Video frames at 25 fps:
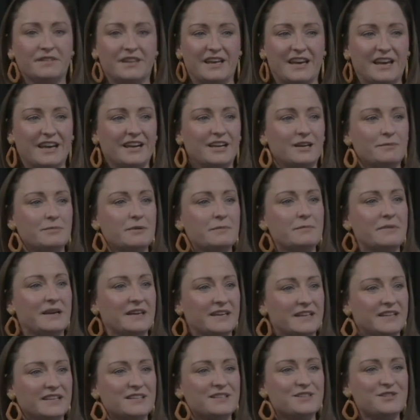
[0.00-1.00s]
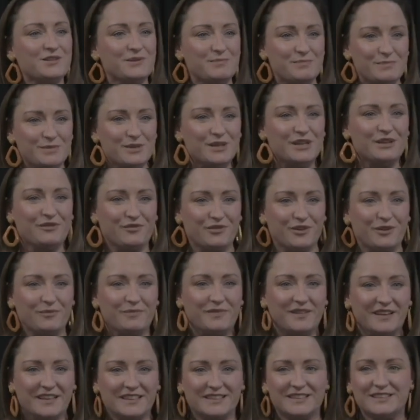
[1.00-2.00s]
They're going to be making some money
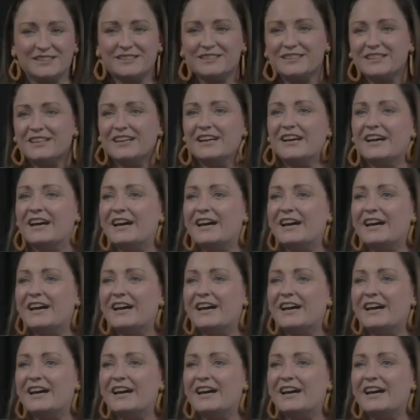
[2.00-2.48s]
from this.